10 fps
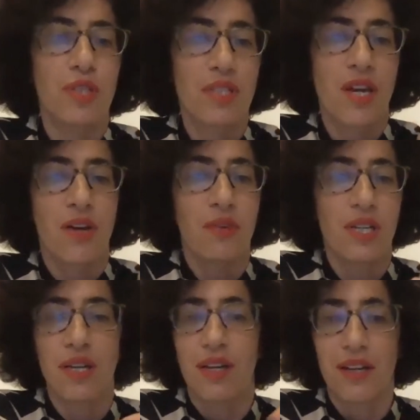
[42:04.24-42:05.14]
this
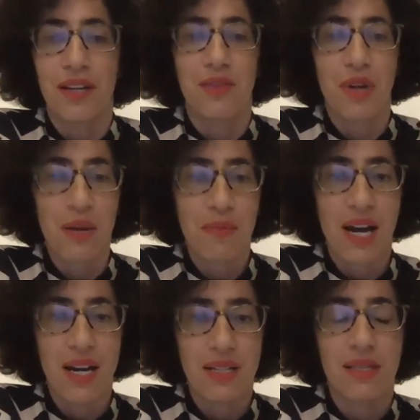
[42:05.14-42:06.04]
airy uh,
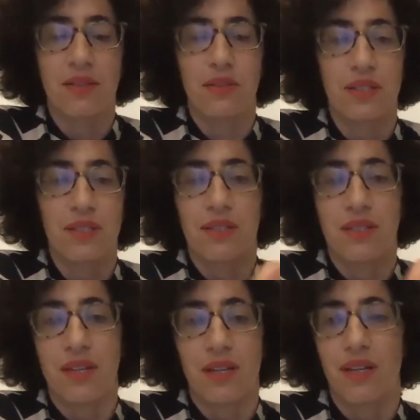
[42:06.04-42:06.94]
rabbis and this,
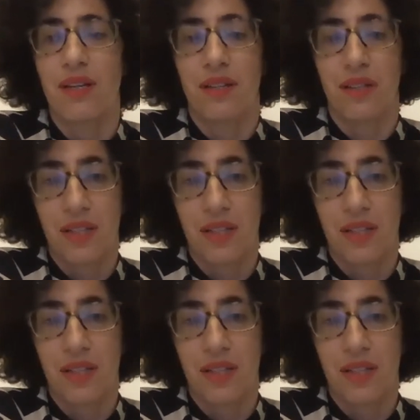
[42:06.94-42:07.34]
uh,